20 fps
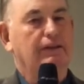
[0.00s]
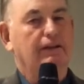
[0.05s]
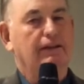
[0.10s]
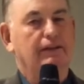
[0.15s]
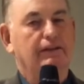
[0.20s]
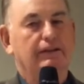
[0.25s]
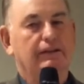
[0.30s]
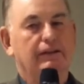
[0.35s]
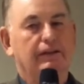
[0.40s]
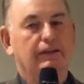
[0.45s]

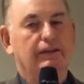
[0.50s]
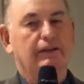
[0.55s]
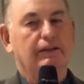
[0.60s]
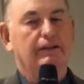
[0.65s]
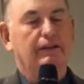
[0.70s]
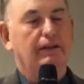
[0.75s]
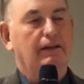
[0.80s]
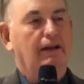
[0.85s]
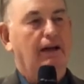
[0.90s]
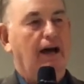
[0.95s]
And
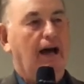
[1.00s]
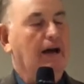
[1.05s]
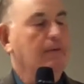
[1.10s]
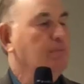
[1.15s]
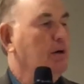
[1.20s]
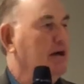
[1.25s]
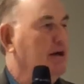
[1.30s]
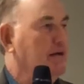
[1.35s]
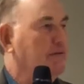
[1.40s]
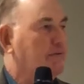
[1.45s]

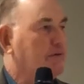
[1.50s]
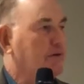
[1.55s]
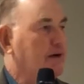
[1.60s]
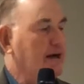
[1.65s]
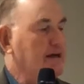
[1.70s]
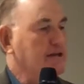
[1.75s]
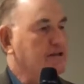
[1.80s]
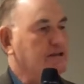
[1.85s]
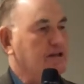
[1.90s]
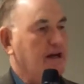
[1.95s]
I'm running for
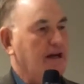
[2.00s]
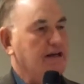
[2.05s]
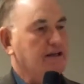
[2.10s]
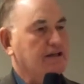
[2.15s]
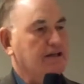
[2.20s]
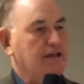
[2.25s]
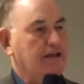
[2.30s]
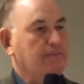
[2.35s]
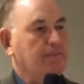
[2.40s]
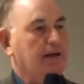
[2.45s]

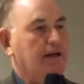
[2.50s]
ACHD